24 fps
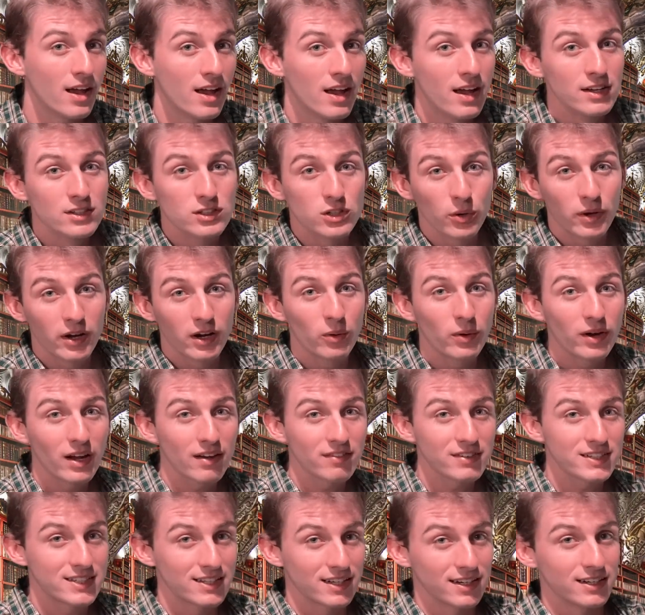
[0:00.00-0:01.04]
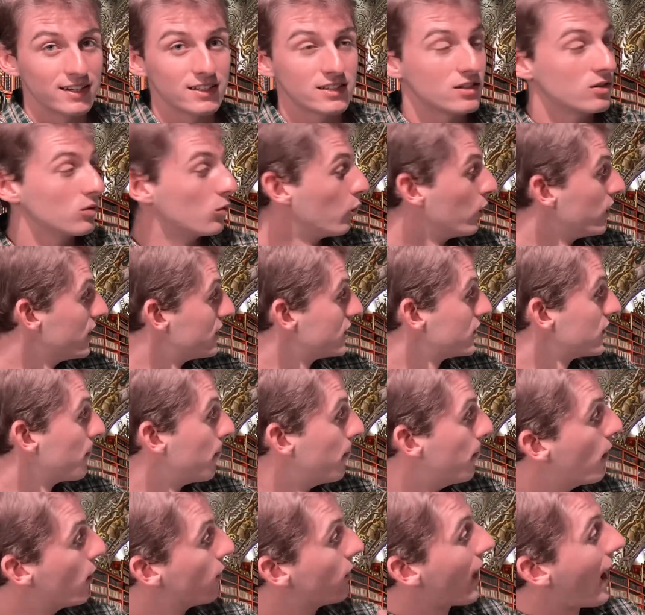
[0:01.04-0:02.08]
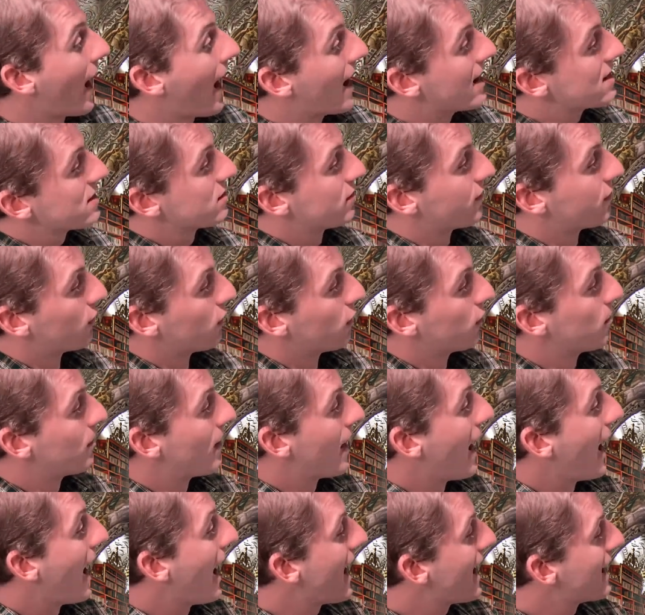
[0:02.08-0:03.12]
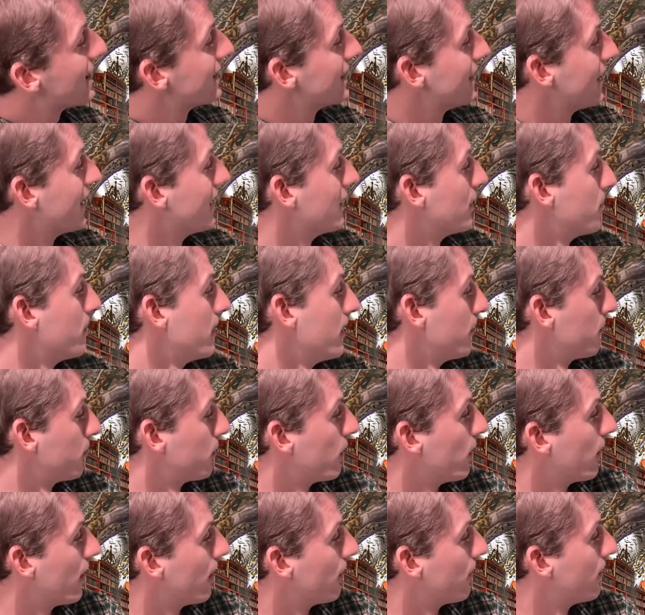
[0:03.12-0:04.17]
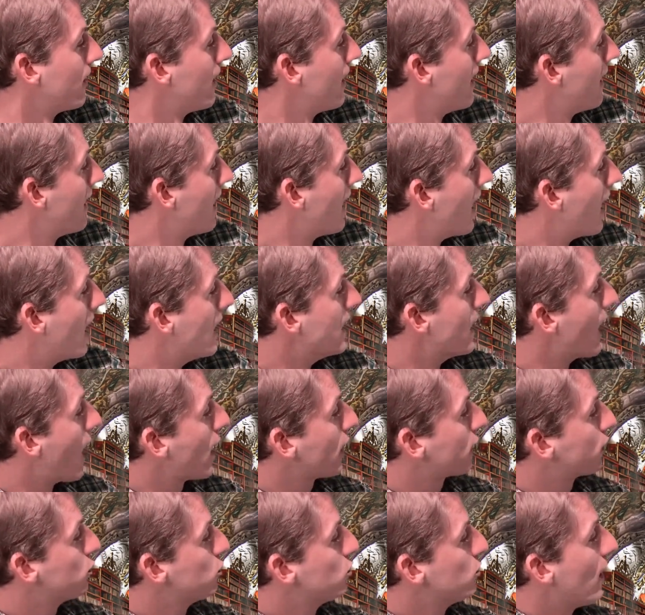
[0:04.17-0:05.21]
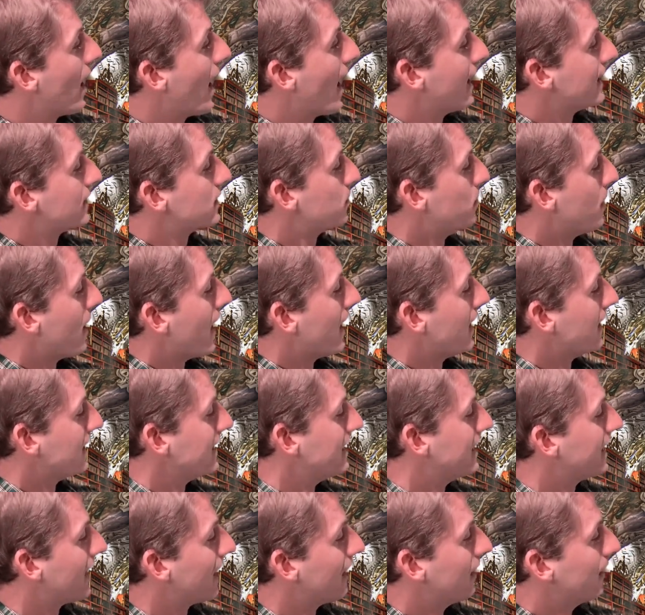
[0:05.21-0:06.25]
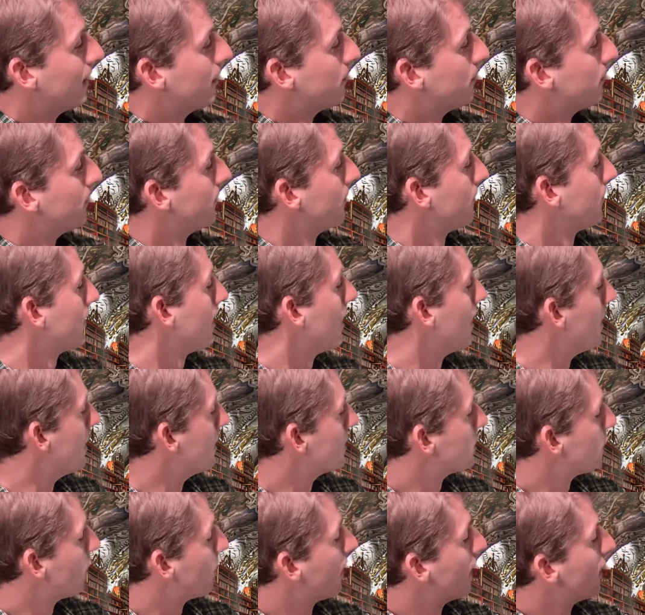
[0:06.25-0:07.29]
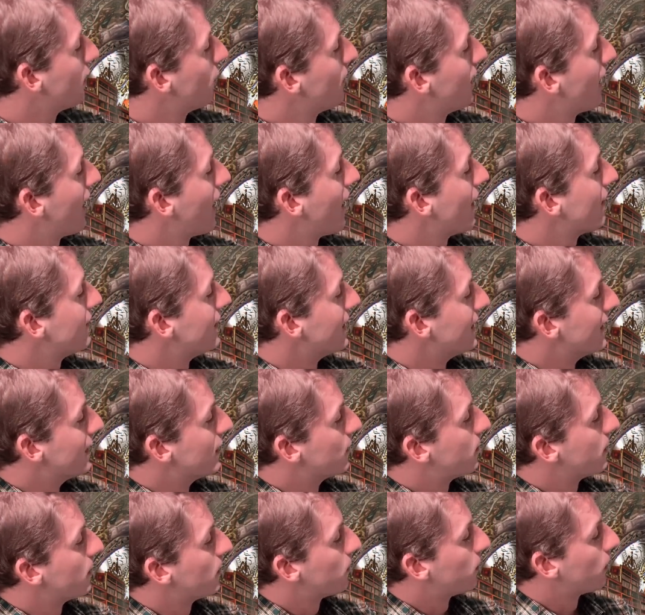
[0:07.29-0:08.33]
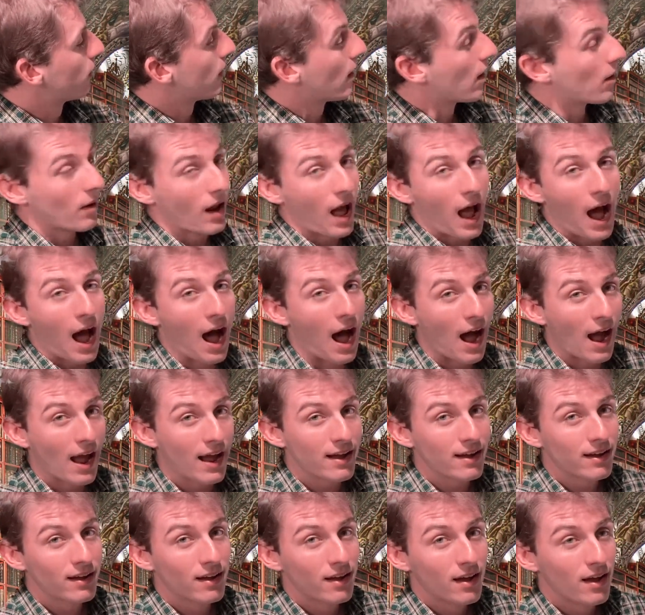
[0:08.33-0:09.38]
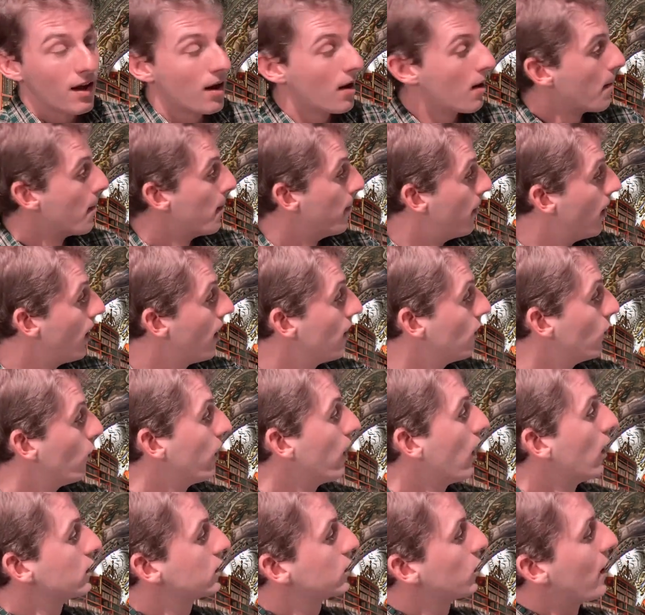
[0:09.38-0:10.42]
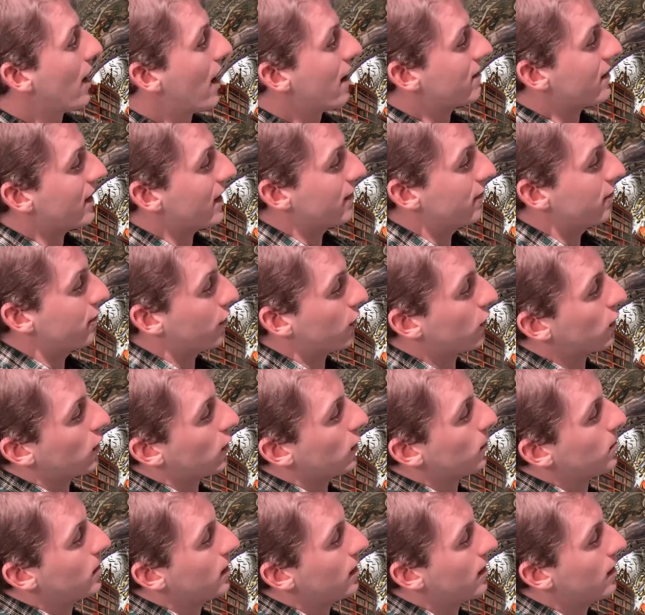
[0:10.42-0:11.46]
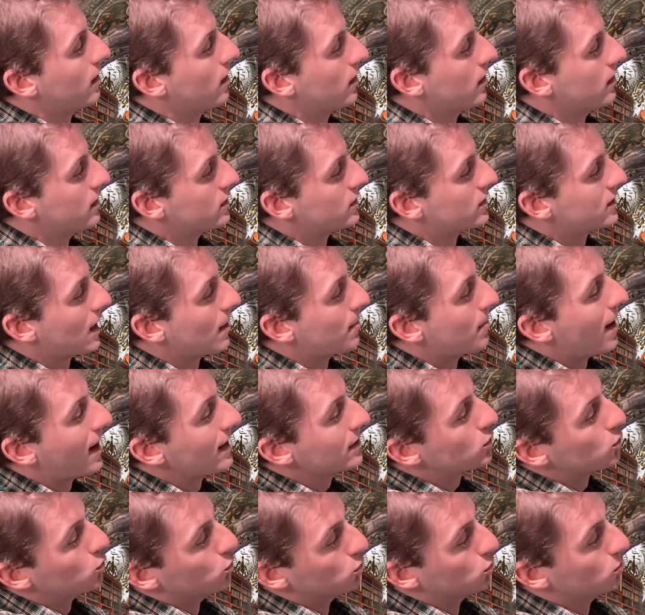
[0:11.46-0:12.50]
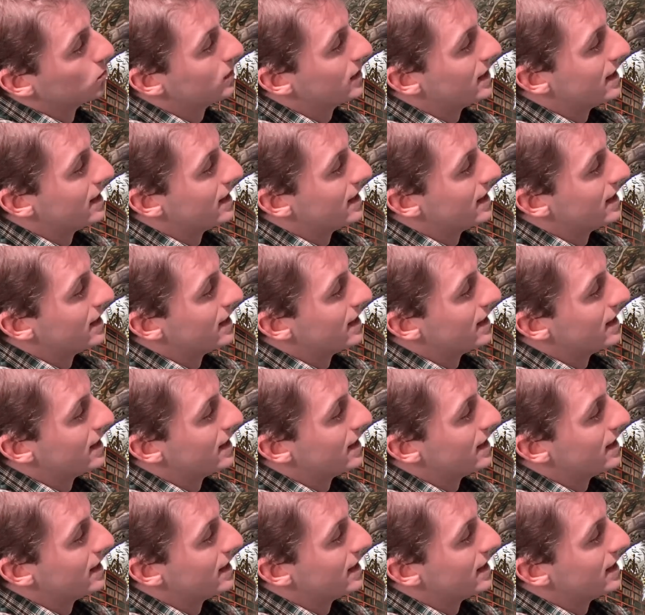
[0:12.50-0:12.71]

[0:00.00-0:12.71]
So here we have a sentence which both has a verb and an independent pronoun. Anaku atspat ikalam. So here we have the independent pronoun I, but we also have a verb, sabatum,